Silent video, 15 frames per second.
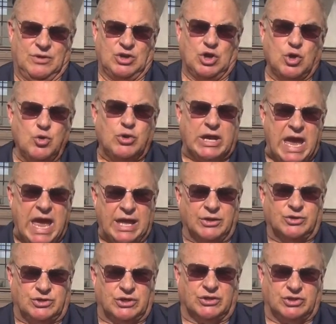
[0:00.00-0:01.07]
You
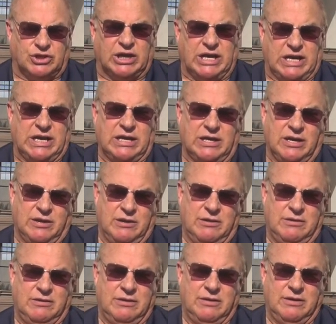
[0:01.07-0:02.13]
can succeed,
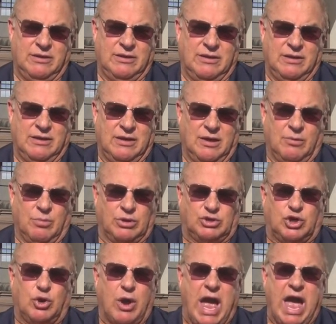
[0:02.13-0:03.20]

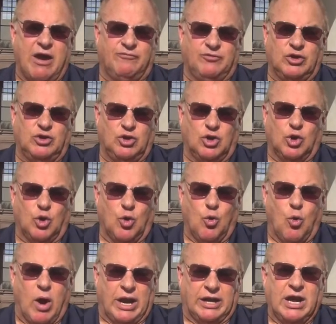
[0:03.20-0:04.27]
but you have to do
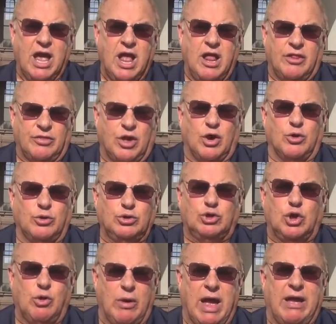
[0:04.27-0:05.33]
what
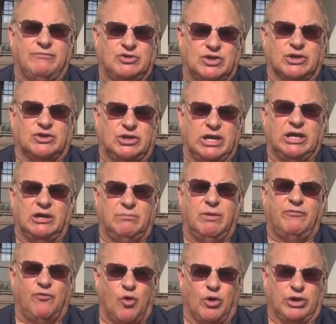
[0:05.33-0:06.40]
those who have succeeded
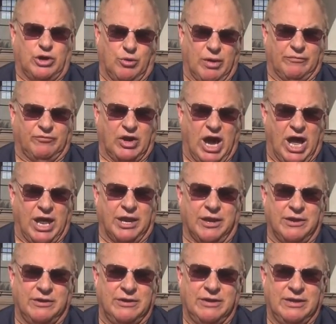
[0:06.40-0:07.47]
before you have done
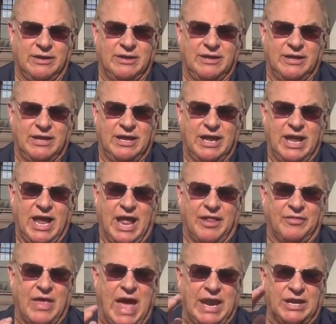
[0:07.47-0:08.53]

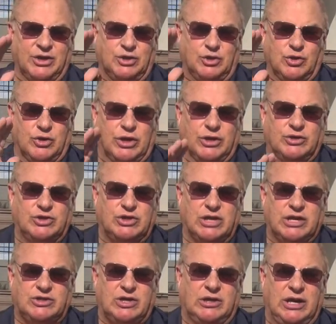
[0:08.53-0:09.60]
and that is to
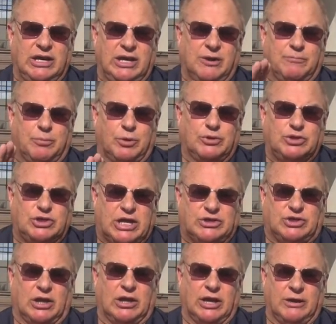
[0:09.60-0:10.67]
consistently and
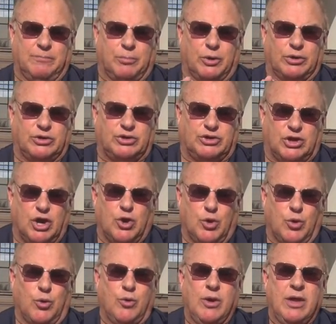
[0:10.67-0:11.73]
persistently
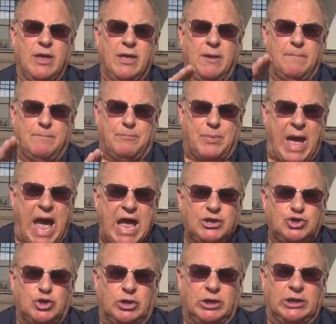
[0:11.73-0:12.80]
pursue,
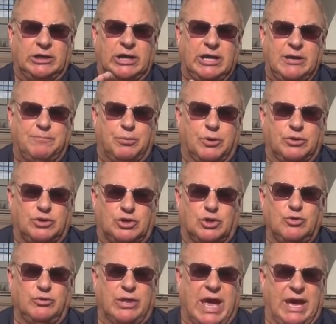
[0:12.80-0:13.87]
passionately
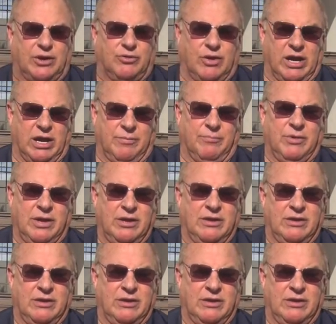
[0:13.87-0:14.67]
pursue that dream